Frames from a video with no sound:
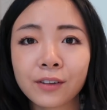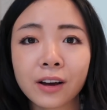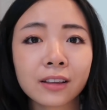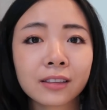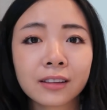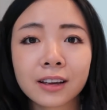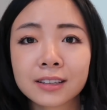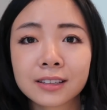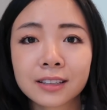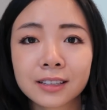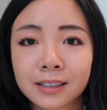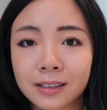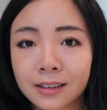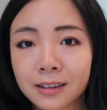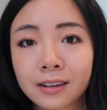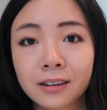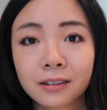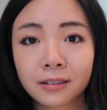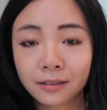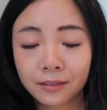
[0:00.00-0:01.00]
unless it's
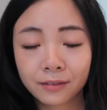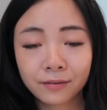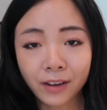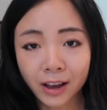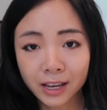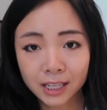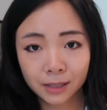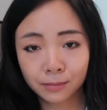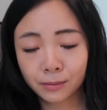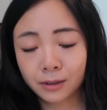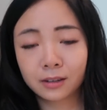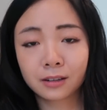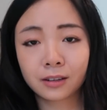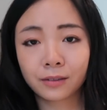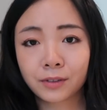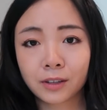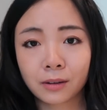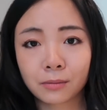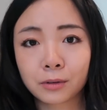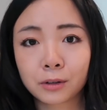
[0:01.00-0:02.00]
in an investment
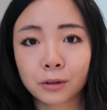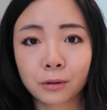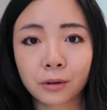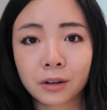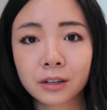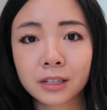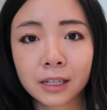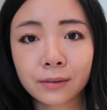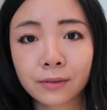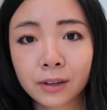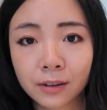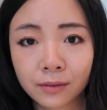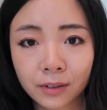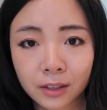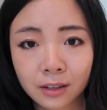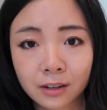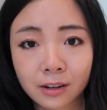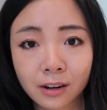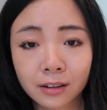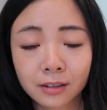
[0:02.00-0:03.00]
of some sort, even if
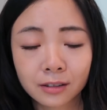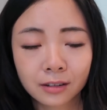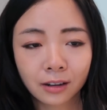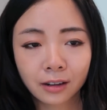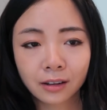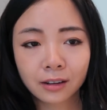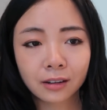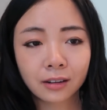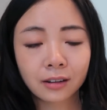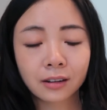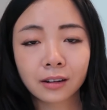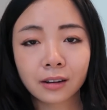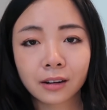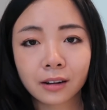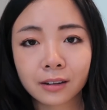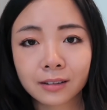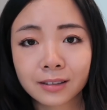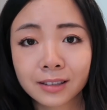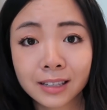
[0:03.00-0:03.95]
it's just like a